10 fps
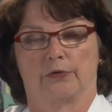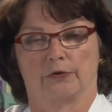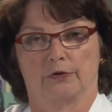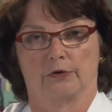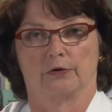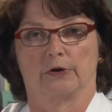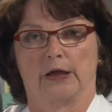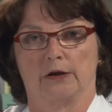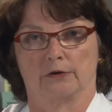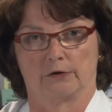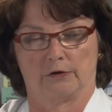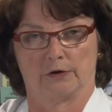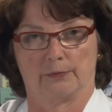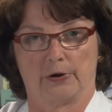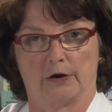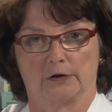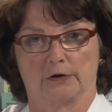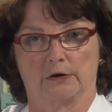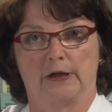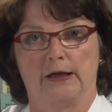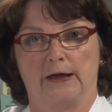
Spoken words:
her and her current partner,